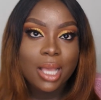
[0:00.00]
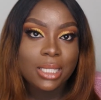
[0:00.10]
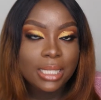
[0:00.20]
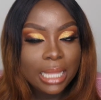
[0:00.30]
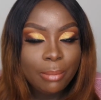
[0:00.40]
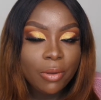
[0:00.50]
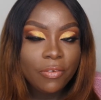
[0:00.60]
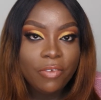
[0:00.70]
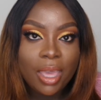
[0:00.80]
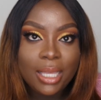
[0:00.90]
a slimmer
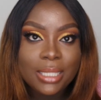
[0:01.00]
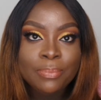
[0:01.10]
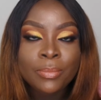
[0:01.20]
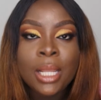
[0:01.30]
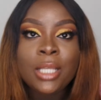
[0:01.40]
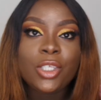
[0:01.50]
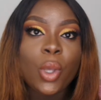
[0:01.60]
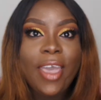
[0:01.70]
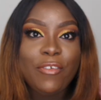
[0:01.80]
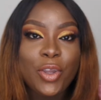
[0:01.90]
face.
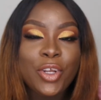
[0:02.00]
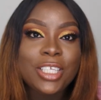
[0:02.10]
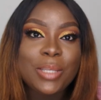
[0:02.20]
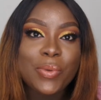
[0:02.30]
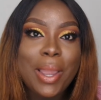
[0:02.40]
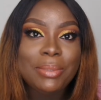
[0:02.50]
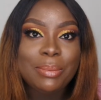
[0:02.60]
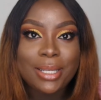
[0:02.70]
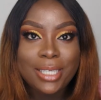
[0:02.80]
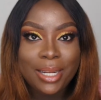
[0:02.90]
So if you're not subscribed to
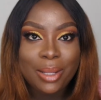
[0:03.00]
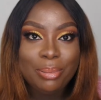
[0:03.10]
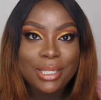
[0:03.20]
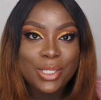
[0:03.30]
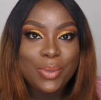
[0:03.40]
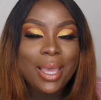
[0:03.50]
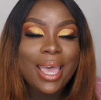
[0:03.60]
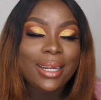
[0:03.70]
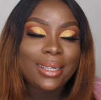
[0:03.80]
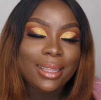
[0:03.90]
my channel, please go
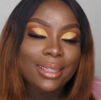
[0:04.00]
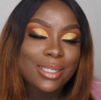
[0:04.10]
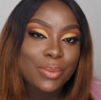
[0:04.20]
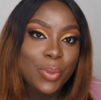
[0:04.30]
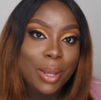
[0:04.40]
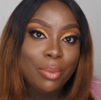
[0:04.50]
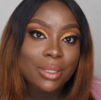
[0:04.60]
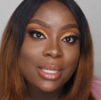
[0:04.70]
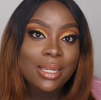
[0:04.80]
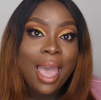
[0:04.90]
ahead and hit the subscribe
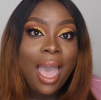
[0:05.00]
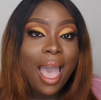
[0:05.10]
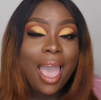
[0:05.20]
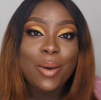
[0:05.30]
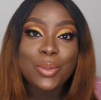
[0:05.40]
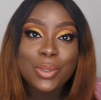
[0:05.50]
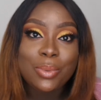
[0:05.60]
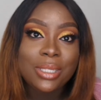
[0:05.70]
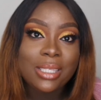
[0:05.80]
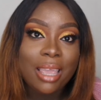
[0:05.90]
button. I also
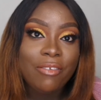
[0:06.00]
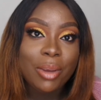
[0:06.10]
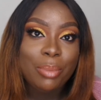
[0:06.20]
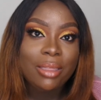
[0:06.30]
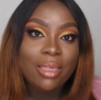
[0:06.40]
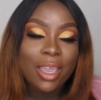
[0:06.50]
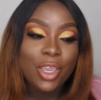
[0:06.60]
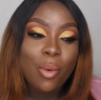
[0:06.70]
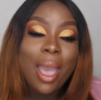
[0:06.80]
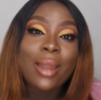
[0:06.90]
want to say a very big
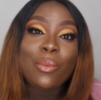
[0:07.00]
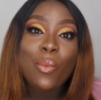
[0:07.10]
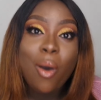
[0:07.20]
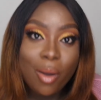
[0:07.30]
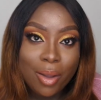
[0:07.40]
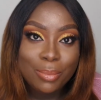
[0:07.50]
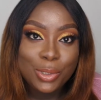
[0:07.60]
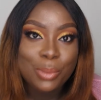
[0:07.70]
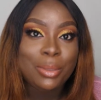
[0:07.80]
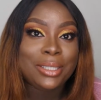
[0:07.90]
thank you and welcome
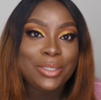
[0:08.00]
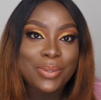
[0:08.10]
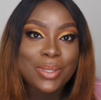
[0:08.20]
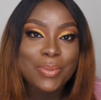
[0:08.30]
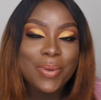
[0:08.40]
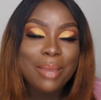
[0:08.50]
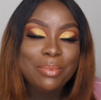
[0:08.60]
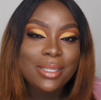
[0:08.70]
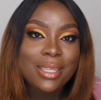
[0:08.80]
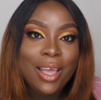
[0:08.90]
to my new
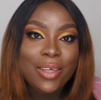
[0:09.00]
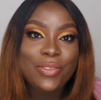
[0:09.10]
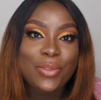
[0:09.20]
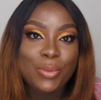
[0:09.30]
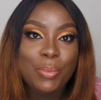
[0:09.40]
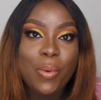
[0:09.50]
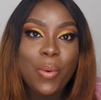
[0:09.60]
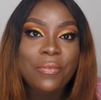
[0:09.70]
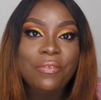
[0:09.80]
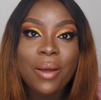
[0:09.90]
subscribers, those people
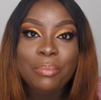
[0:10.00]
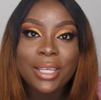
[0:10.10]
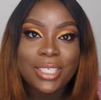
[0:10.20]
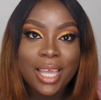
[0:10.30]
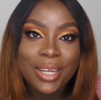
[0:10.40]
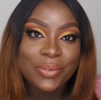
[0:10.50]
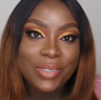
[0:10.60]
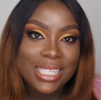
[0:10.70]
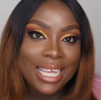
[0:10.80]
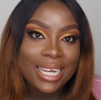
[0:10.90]
who have found my channel
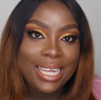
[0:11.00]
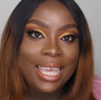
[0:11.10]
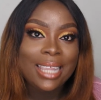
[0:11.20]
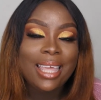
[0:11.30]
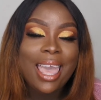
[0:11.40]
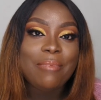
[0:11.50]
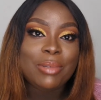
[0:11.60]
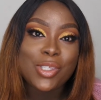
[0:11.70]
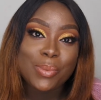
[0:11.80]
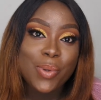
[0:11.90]
recently and they have
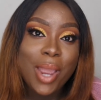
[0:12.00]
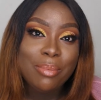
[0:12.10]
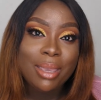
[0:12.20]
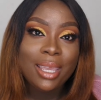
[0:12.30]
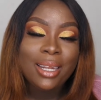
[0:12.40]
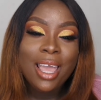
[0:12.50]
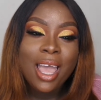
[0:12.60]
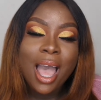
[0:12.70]
been subscribing,